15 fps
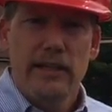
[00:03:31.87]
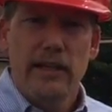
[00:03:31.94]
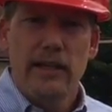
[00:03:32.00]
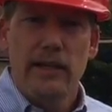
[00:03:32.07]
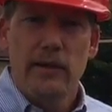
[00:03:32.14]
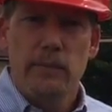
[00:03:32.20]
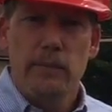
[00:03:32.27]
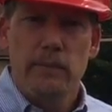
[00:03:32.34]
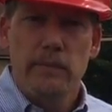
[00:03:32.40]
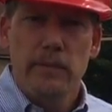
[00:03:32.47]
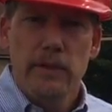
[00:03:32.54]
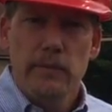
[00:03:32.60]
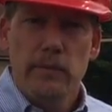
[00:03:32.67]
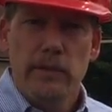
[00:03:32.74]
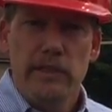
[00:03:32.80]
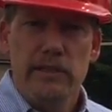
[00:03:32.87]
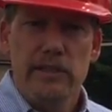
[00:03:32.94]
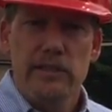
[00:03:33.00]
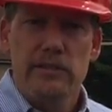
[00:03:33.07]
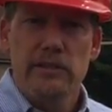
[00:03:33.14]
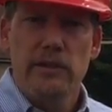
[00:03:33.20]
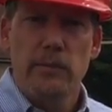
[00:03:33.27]
Uh, please
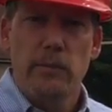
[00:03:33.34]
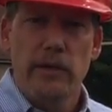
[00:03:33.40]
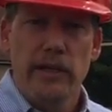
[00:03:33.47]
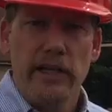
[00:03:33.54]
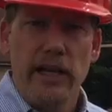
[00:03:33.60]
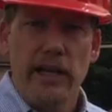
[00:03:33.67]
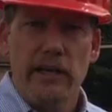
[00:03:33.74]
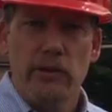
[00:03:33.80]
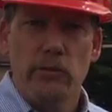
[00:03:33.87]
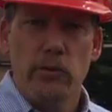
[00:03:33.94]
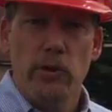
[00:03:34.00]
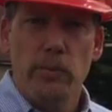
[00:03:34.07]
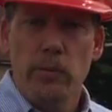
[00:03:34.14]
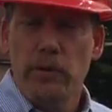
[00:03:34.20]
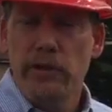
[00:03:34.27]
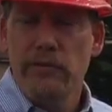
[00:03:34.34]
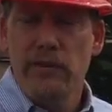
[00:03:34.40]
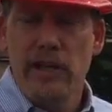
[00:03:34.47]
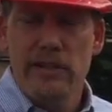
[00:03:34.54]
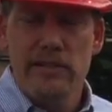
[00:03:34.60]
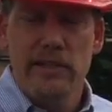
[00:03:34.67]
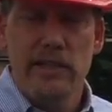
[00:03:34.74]
consider bringing out a group or
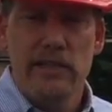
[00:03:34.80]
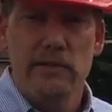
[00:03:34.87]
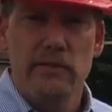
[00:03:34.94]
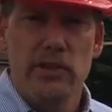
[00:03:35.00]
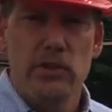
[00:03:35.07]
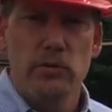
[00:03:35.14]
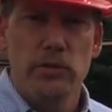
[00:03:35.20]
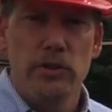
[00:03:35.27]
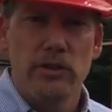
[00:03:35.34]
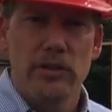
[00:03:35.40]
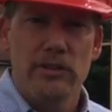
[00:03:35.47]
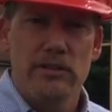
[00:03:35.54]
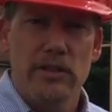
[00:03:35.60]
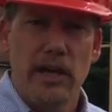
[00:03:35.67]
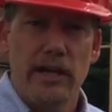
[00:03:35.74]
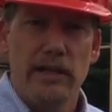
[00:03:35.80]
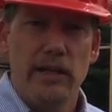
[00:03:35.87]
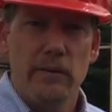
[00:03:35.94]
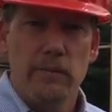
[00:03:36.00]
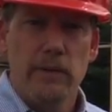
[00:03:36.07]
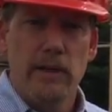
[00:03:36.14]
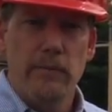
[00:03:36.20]
even as an individual you can sign
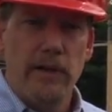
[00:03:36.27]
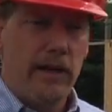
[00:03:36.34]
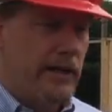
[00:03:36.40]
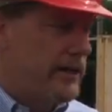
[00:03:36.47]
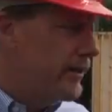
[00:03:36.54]
up, come out